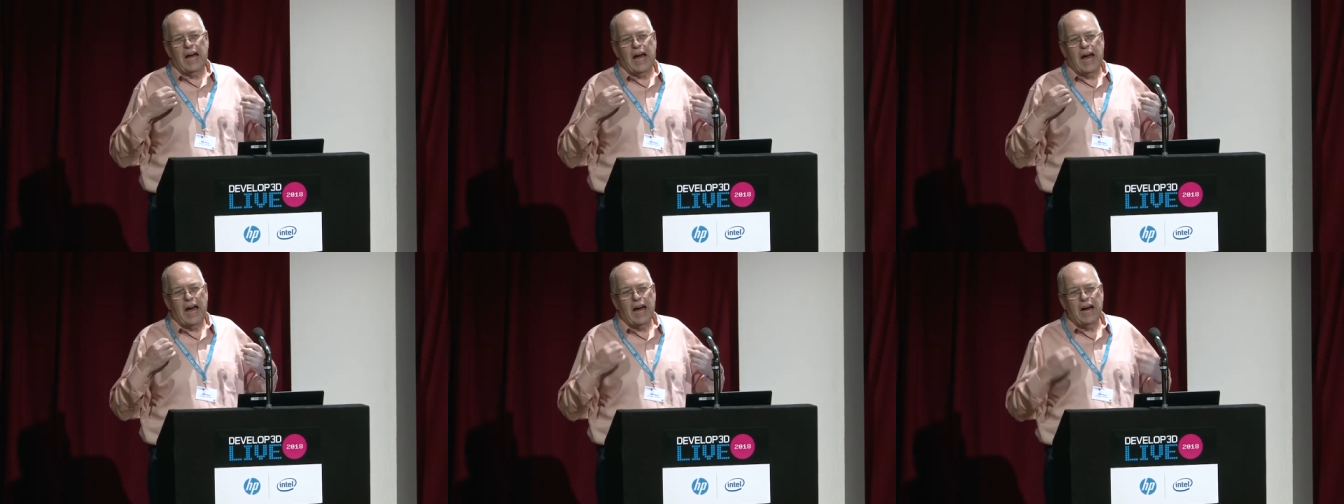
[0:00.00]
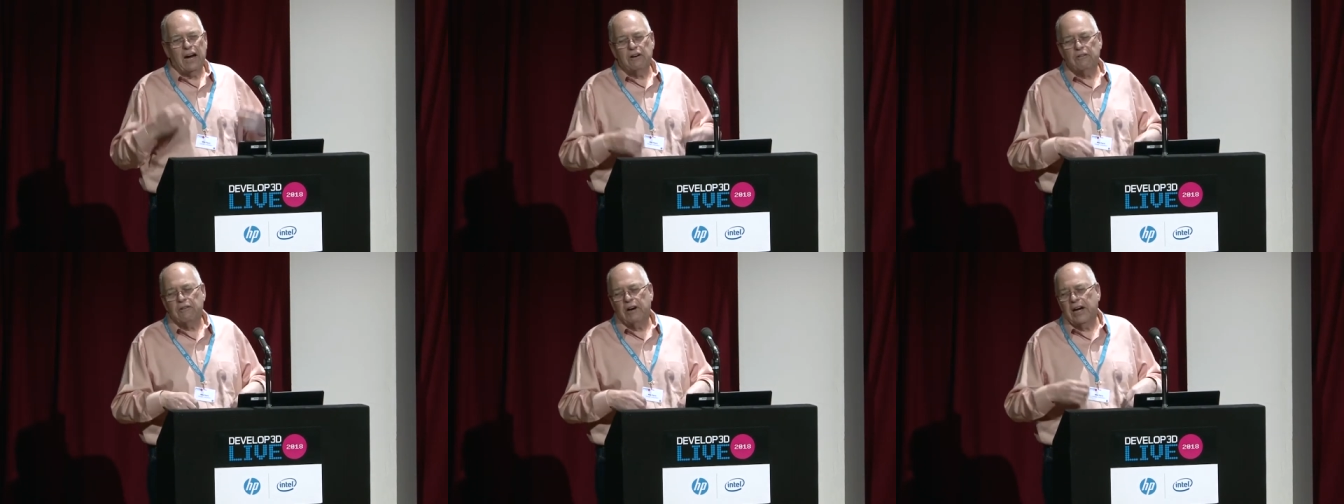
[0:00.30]

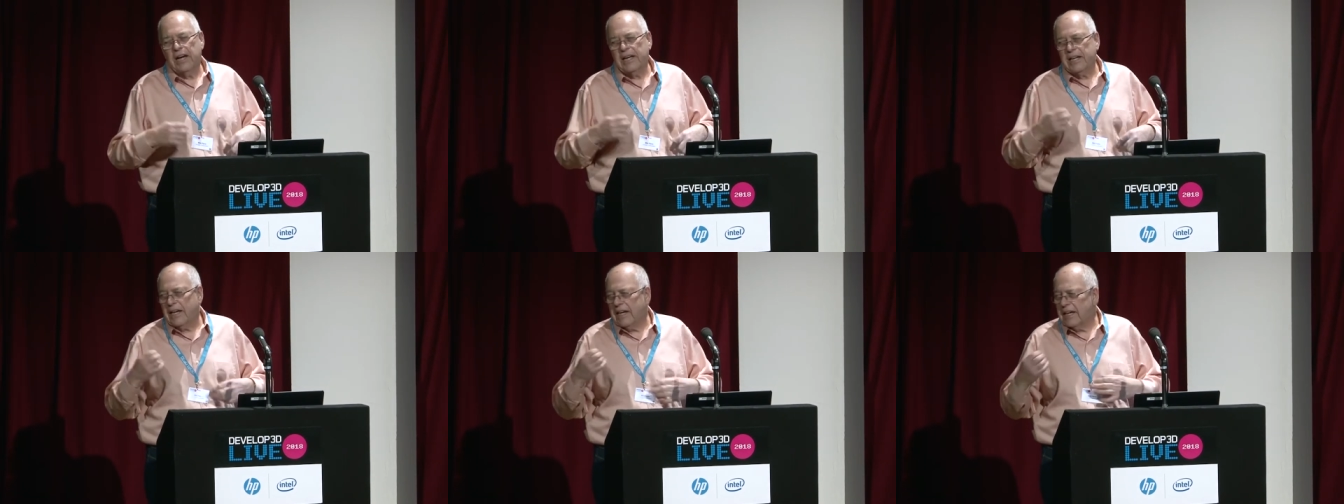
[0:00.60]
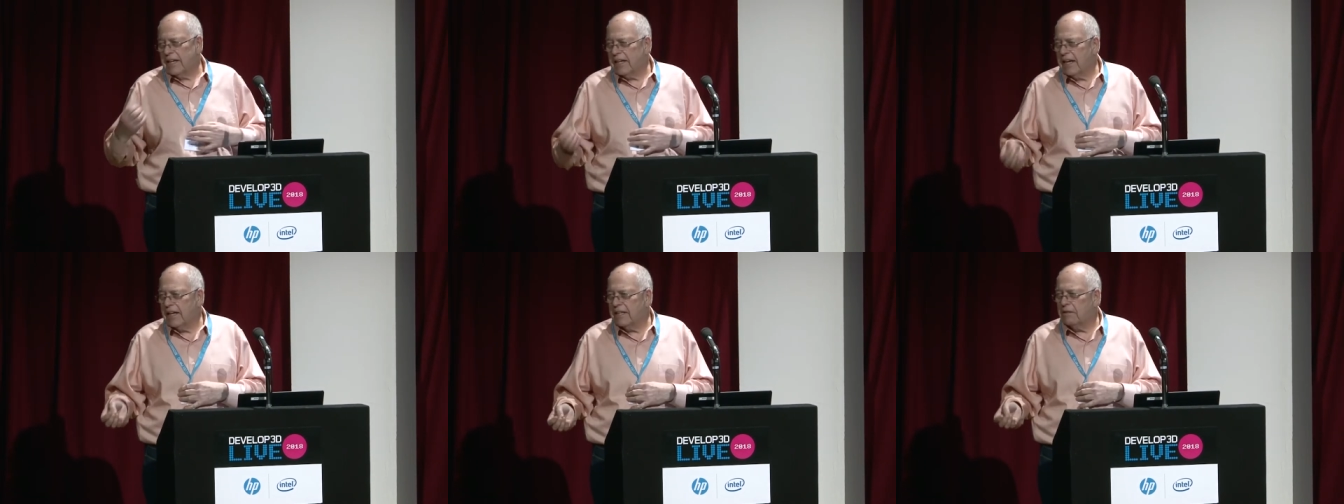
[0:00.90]
how I
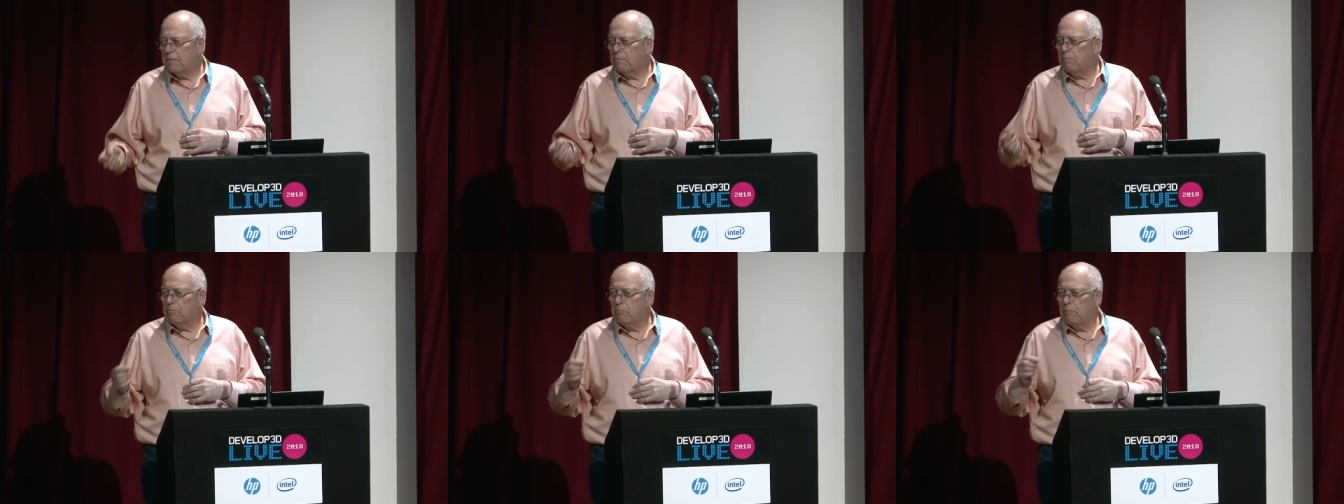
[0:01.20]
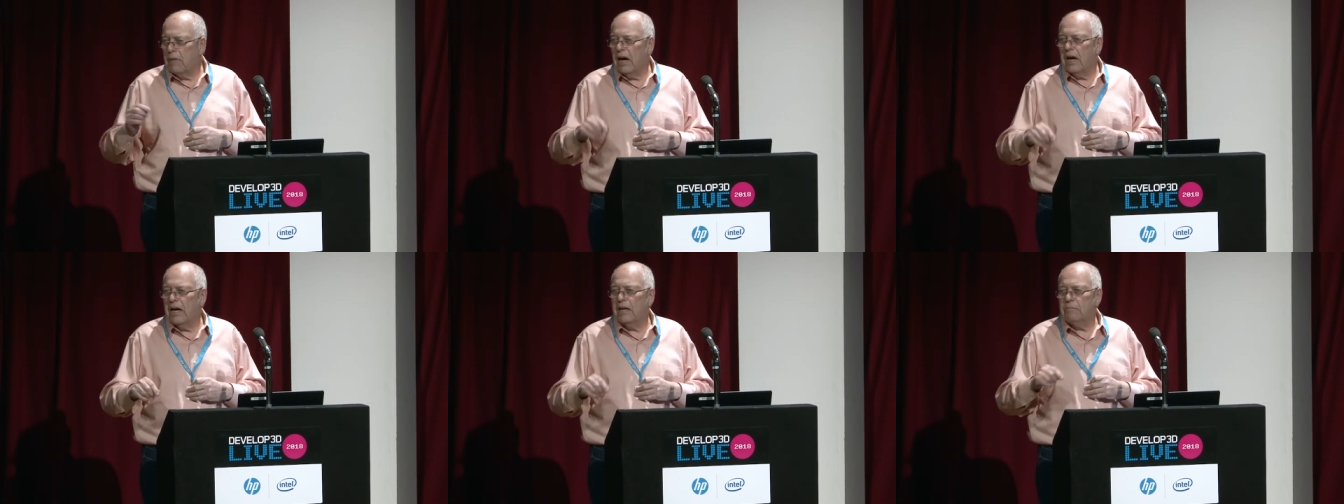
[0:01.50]
can get at
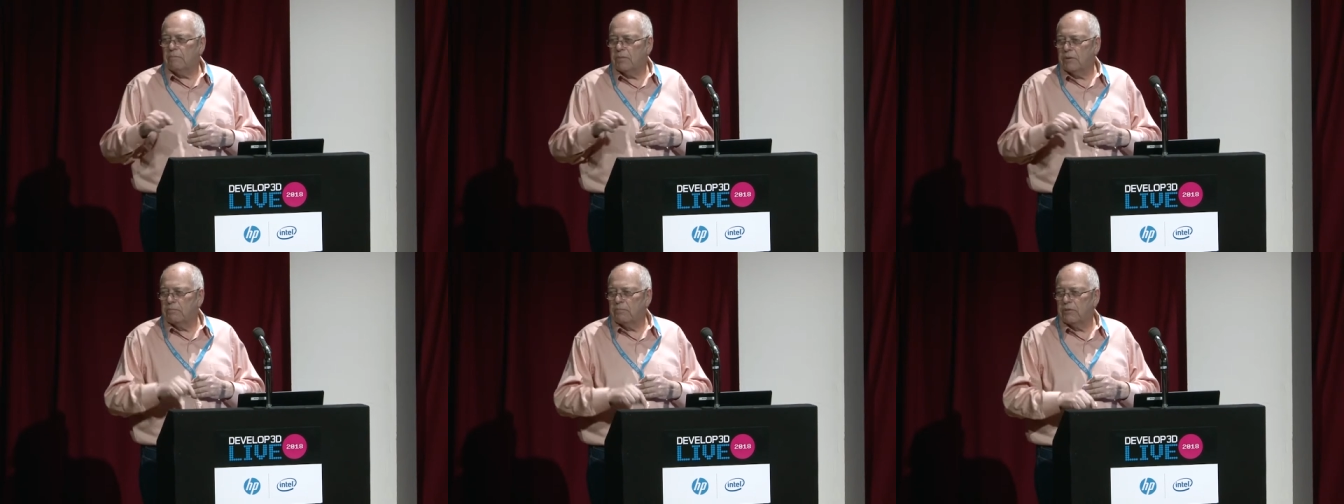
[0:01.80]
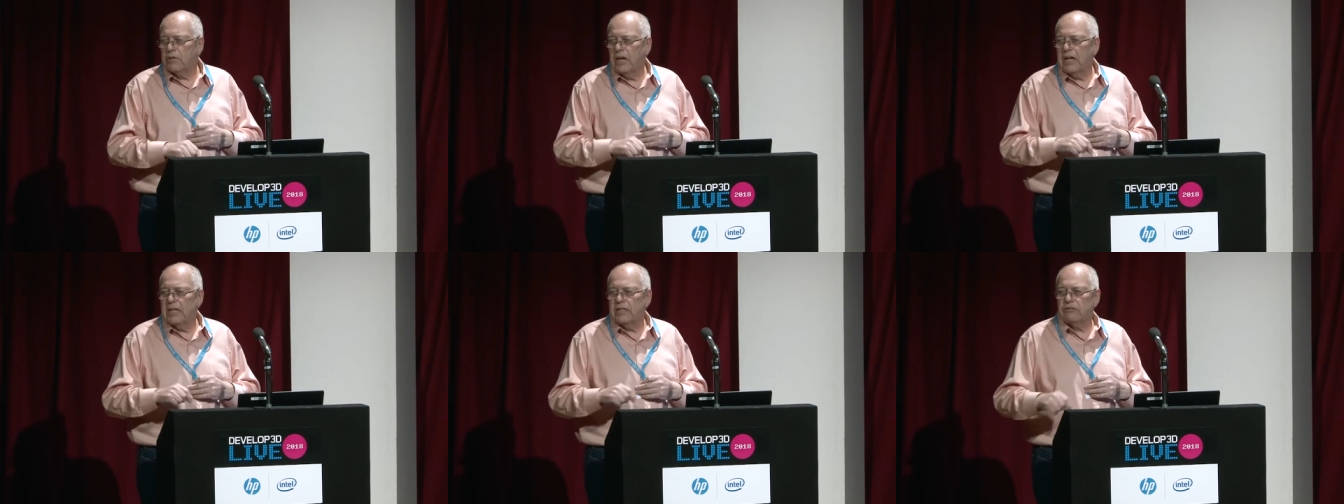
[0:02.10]
my
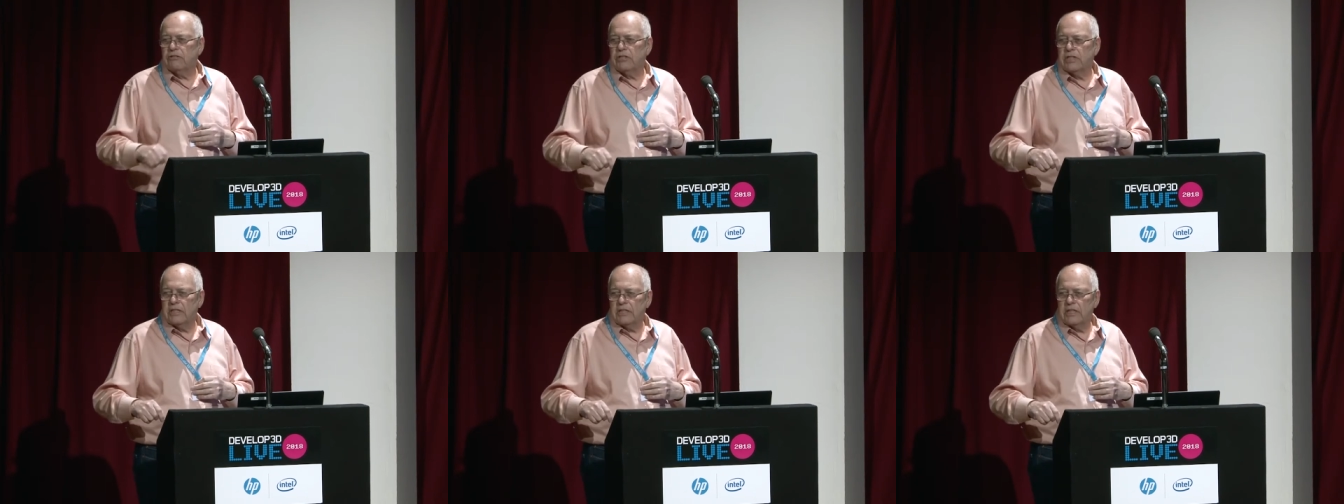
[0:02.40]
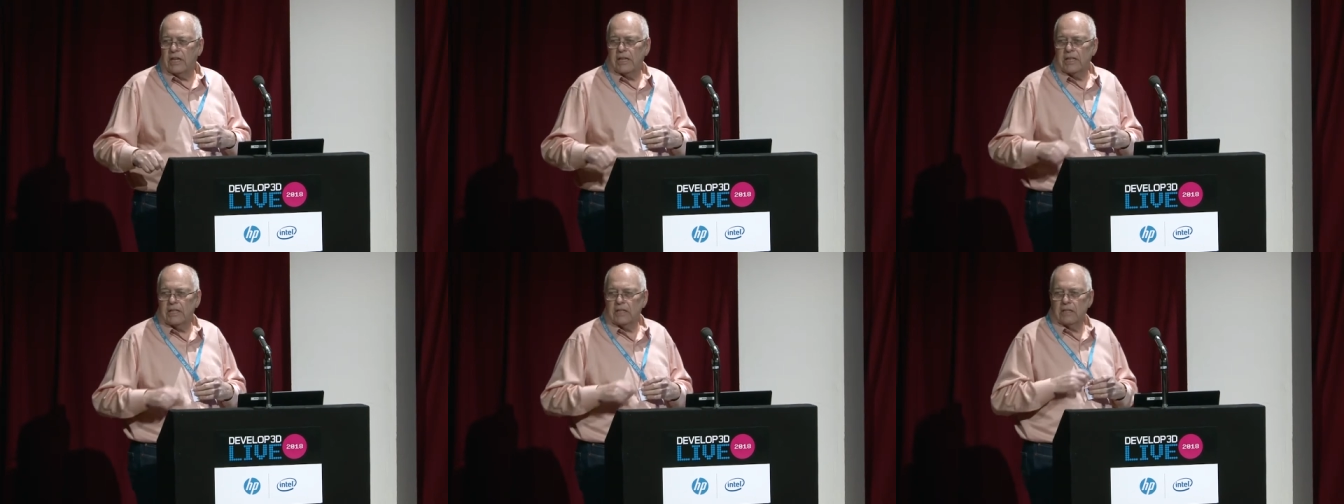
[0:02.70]
proprietary
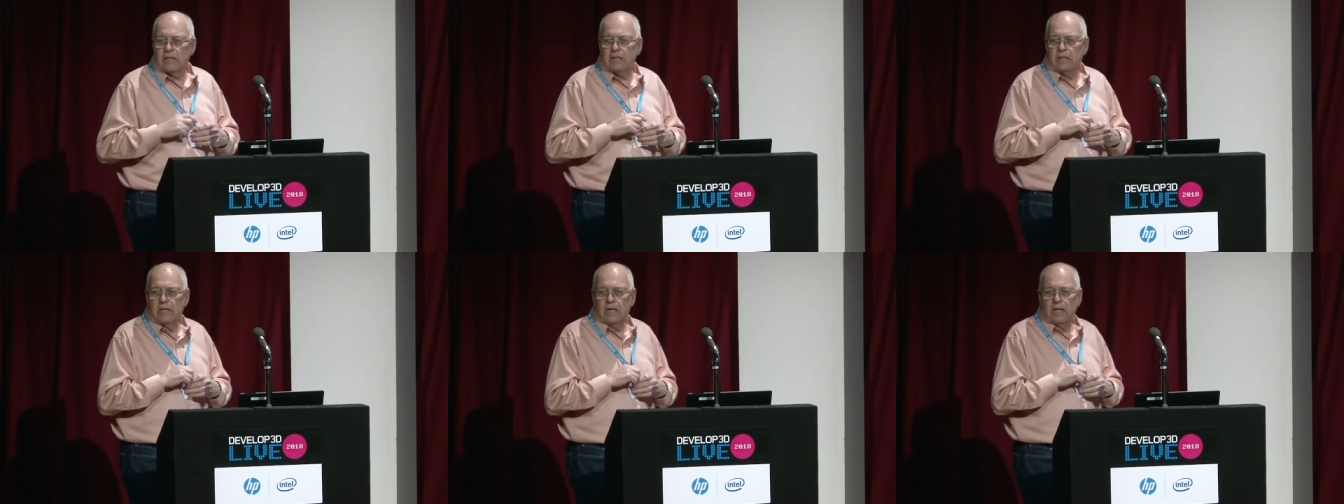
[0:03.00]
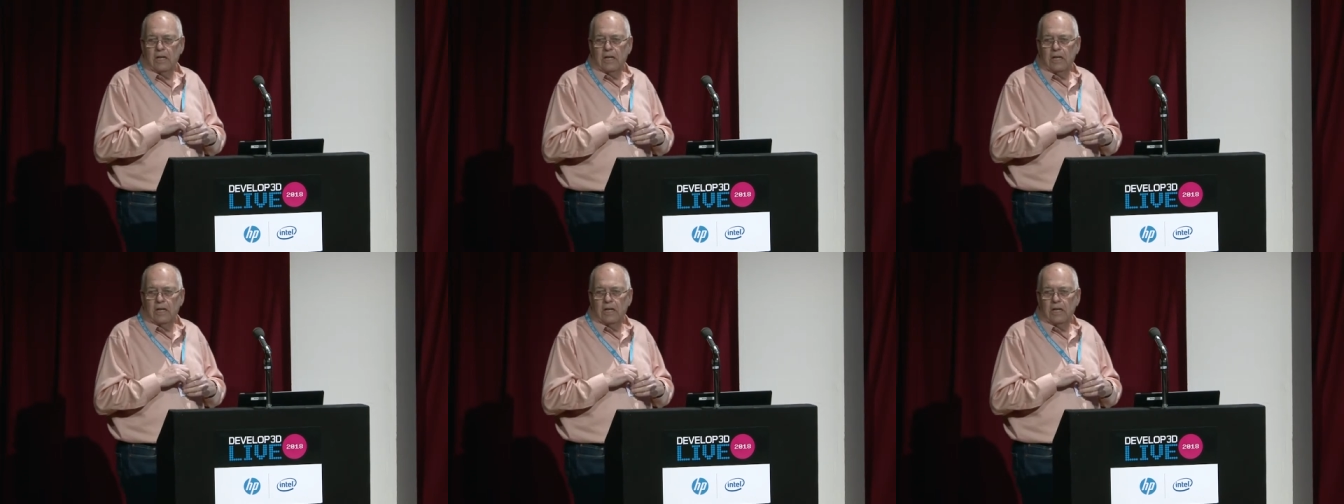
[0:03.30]
data,